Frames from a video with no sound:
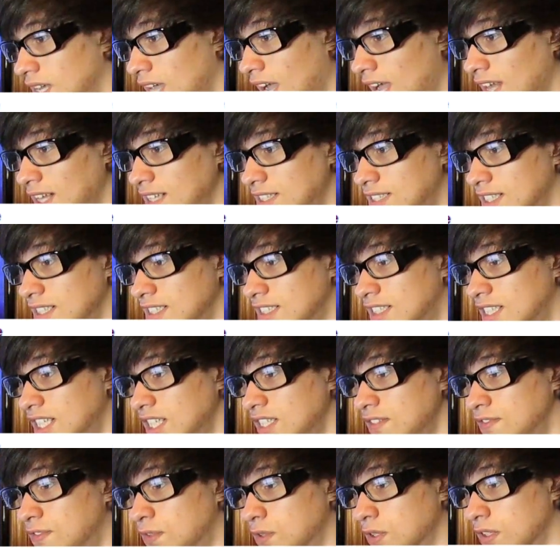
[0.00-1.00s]
Allison
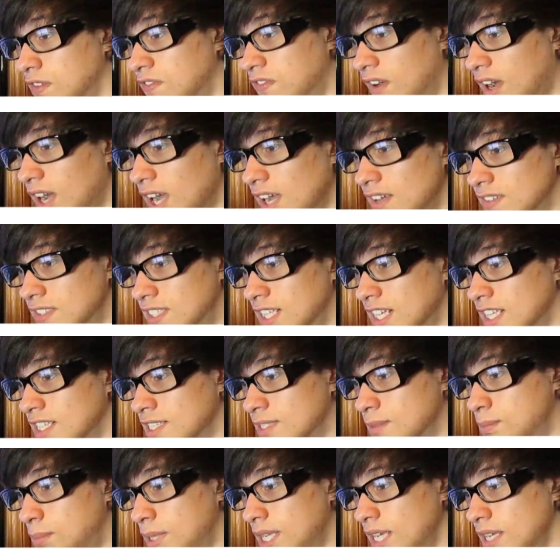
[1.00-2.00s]
T45
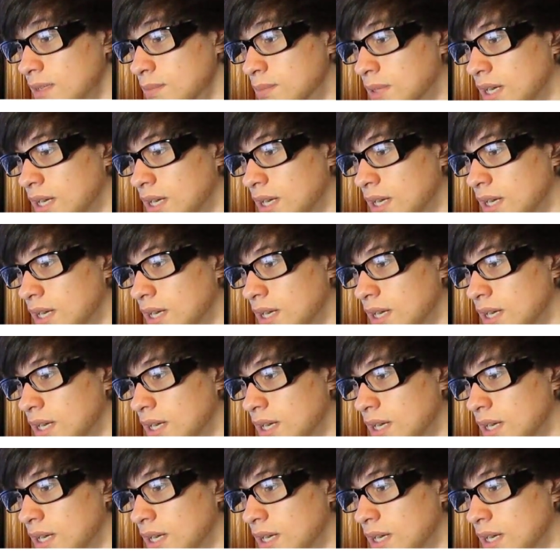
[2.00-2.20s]
says, pee in